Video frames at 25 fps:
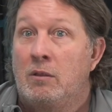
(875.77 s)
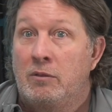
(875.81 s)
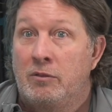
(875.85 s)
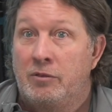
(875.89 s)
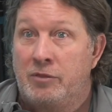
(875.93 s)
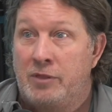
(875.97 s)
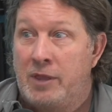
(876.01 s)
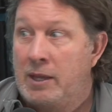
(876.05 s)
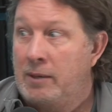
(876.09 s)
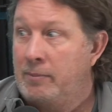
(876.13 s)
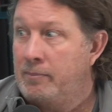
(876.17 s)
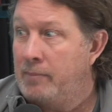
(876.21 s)

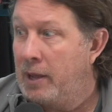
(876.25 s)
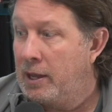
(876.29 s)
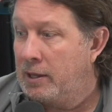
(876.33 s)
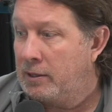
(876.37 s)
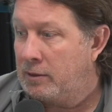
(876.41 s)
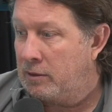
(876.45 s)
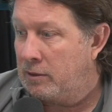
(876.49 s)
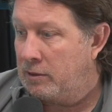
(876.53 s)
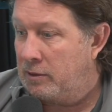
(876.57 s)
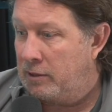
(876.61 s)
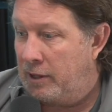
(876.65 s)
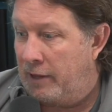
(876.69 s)
then
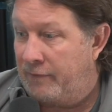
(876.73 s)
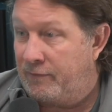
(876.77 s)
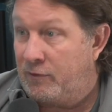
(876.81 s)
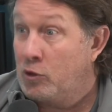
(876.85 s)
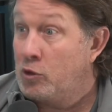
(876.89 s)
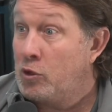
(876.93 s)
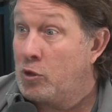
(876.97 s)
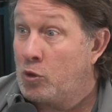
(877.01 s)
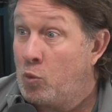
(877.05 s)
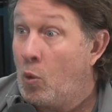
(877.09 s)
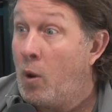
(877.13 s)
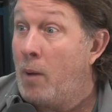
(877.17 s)
if
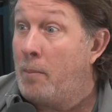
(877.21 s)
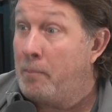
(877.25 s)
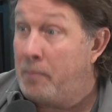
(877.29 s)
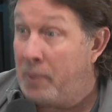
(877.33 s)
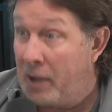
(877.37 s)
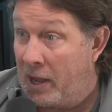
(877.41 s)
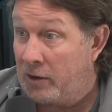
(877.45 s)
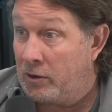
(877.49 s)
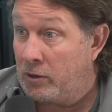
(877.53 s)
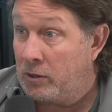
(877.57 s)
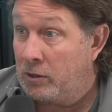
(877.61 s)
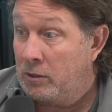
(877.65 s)
you just want
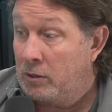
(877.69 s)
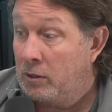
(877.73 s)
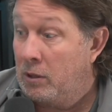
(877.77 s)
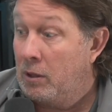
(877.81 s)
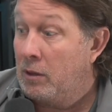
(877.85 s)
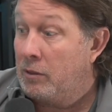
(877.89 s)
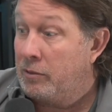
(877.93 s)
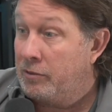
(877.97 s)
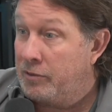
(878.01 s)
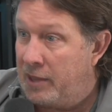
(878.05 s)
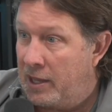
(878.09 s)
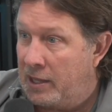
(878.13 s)
better,
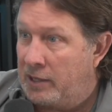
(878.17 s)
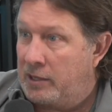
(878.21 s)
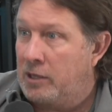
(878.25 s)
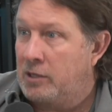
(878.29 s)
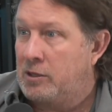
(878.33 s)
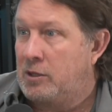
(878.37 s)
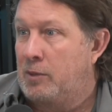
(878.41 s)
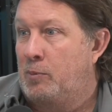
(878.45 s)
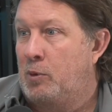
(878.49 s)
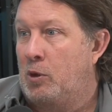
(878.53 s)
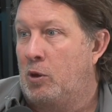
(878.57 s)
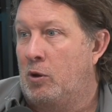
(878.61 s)
then
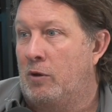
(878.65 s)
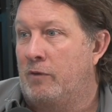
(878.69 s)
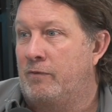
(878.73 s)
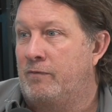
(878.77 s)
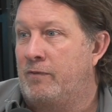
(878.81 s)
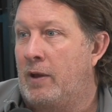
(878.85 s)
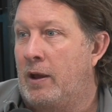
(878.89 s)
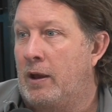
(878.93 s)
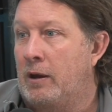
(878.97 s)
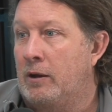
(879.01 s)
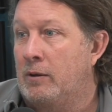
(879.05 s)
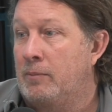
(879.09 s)
get the
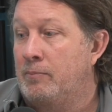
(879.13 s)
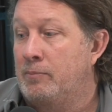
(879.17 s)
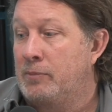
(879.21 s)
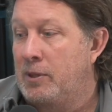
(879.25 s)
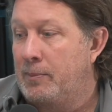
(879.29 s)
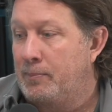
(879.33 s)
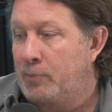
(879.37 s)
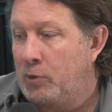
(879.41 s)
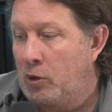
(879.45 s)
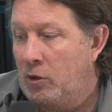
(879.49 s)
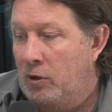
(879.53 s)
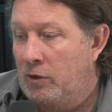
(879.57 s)
purifier.
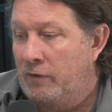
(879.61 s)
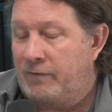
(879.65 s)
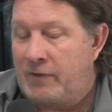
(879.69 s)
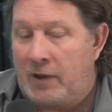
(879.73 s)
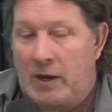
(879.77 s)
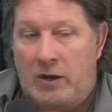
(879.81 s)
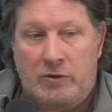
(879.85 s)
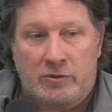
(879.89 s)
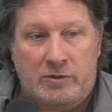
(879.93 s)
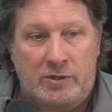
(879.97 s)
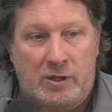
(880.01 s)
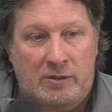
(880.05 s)
The
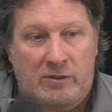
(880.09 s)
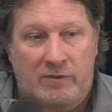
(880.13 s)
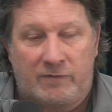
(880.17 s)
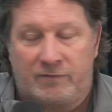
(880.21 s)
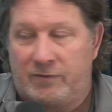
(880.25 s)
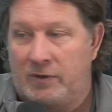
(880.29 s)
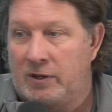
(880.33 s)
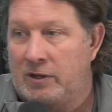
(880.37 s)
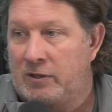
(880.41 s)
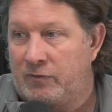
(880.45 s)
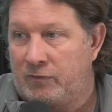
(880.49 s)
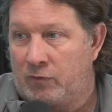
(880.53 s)
purifier is not the
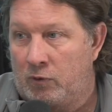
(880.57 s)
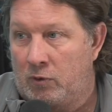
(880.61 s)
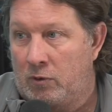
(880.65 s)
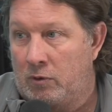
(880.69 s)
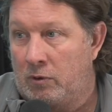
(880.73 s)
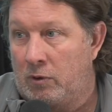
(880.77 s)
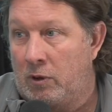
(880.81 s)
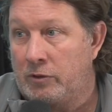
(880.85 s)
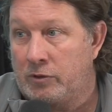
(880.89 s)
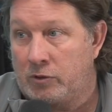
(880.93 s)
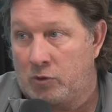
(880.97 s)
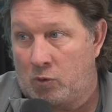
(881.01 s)
fix
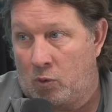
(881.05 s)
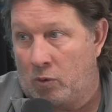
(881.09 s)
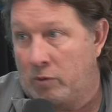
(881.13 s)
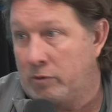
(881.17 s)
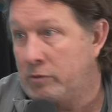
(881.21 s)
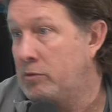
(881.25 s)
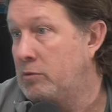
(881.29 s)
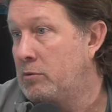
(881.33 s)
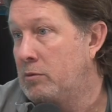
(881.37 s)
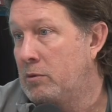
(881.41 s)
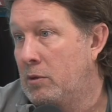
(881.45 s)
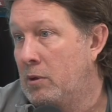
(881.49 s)
for a
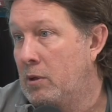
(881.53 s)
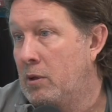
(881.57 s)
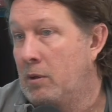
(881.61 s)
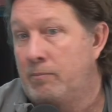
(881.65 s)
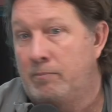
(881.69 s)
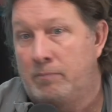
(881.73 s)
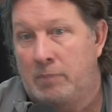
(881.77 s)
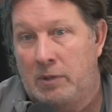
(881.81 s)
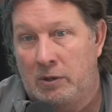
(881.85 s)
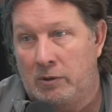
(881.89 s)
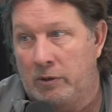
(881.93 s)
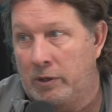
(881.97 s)
source,
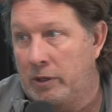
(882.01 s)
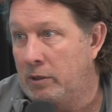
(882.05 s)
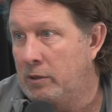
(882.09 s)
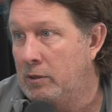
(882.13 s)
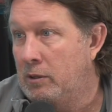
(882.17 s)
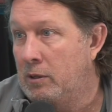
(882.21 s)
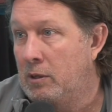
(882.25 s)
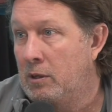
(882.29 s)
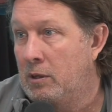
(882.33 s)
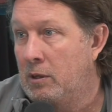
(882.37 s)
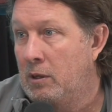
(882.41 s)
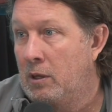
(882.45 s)

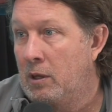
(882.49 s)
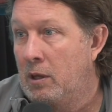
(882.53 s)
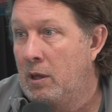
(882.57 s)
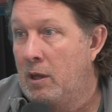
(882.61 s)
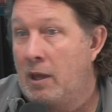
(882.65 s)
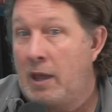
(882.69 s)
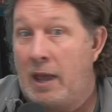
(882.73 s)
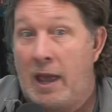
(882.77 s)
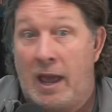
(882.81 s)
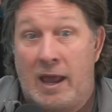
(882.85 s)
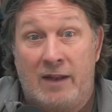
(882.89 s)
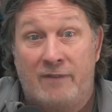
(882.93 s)
period.
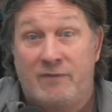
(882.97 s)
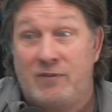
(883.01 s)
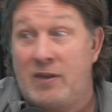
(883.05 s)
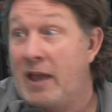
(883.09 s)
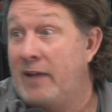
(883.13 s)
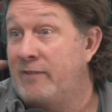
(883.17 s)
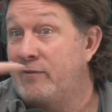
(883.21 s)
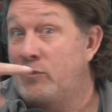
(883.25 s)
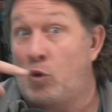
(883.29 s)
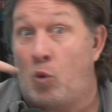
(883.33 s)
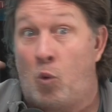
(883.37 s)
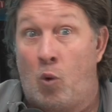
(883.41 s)
Yeah. And if they
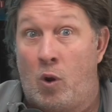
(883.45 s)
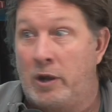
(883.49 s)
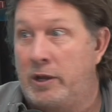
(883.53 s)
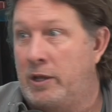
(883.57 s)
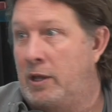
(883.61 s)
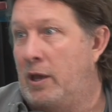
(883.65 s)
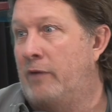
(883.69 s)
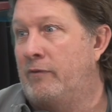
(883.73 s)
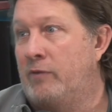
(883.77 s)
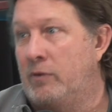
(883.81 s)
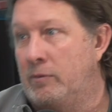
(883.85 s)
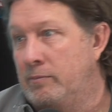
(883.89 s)
have
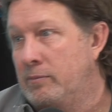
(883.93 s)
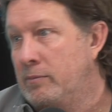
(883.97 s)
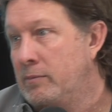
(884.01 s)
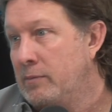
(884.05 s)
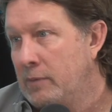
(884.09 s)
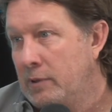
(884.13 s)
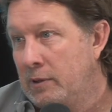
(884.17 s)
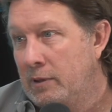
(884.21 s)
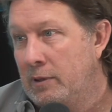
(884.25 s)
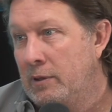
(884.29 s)
20 of them,